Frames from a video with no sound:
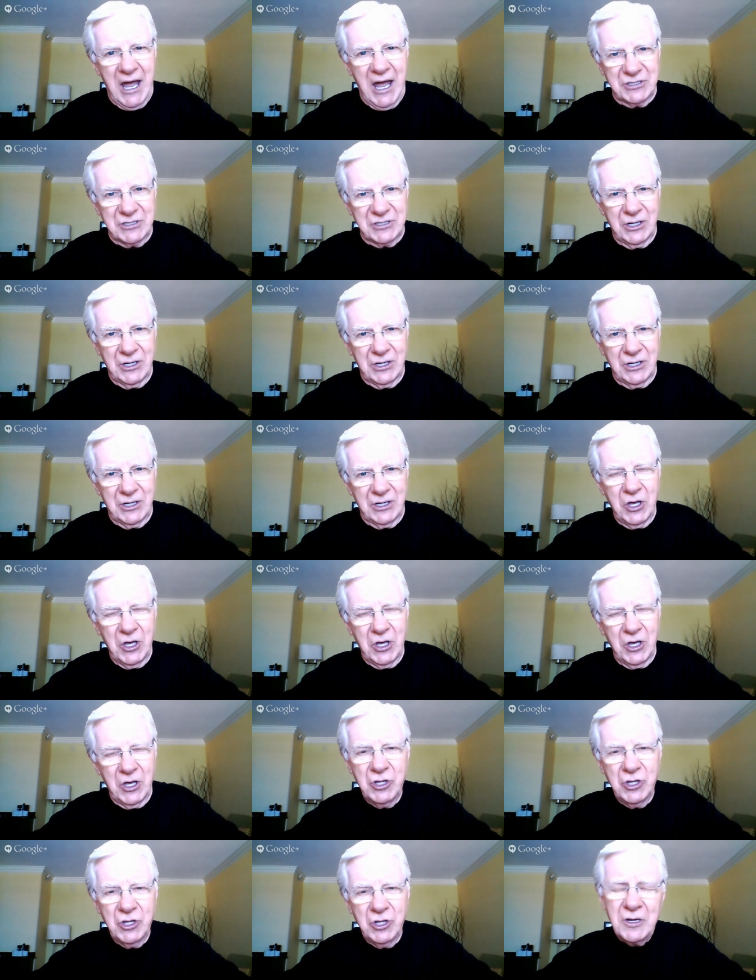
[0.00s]
You
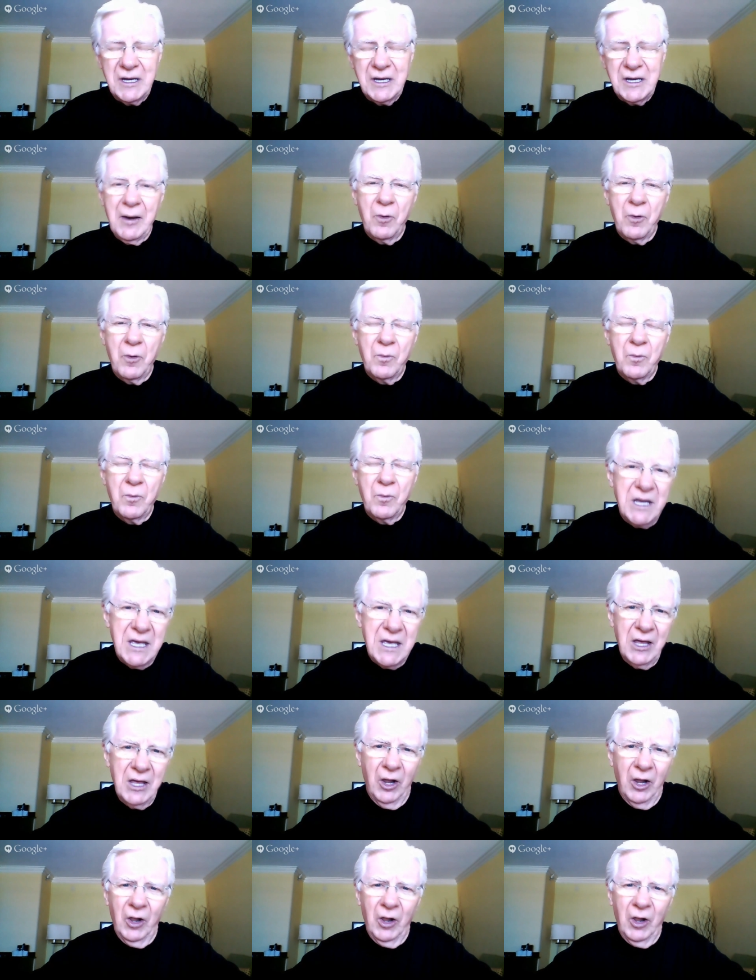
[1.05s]
can deal
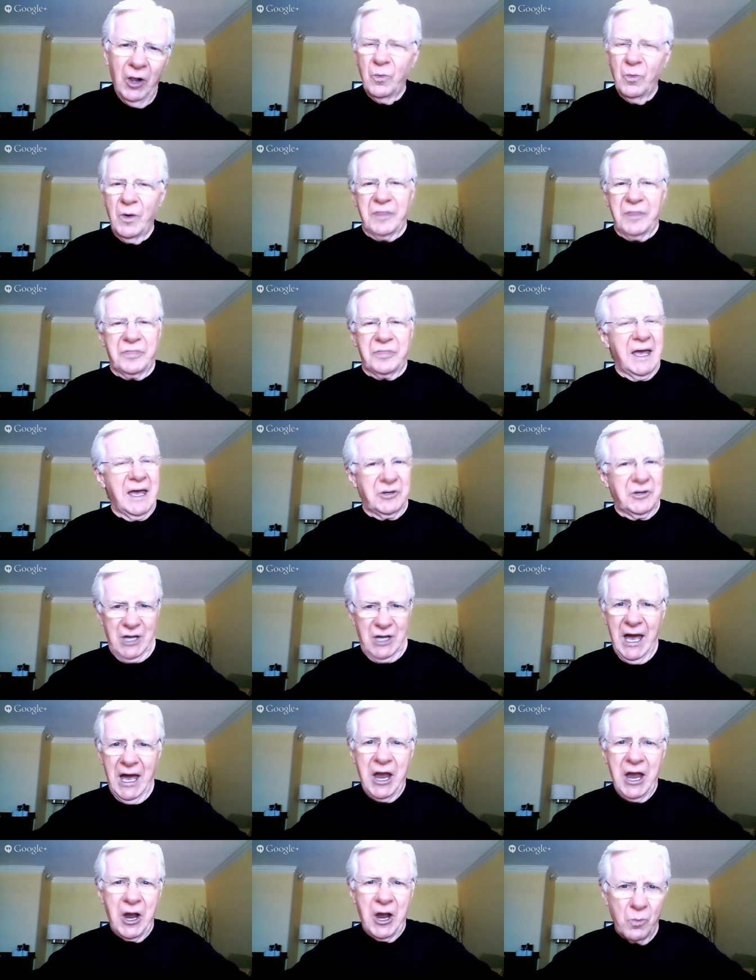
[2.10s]
with the entire
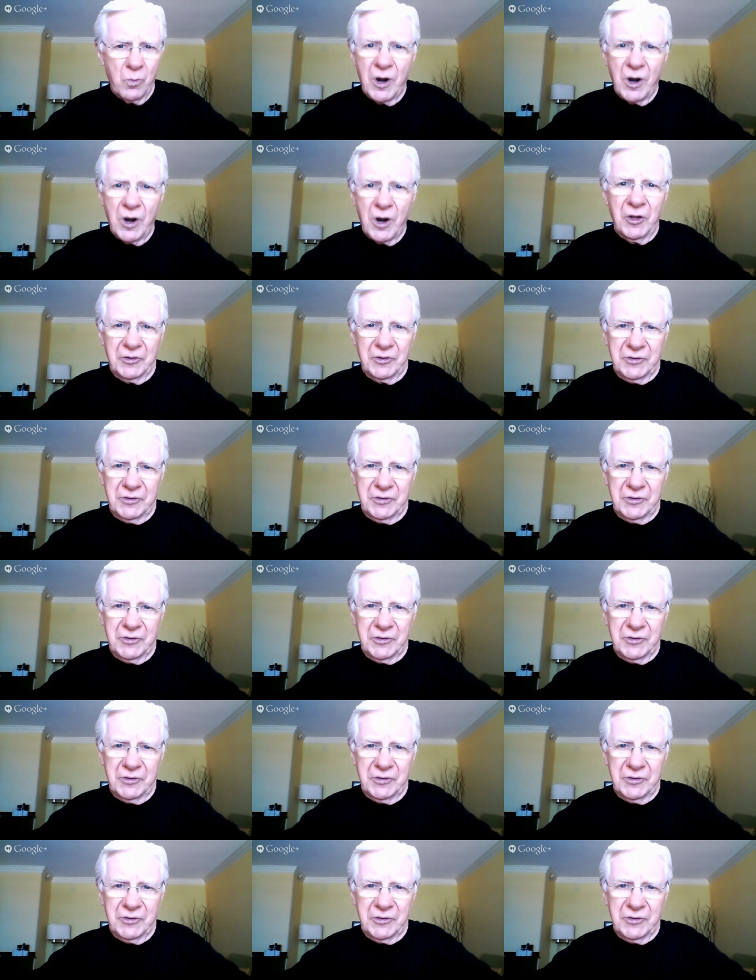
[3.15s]
world today.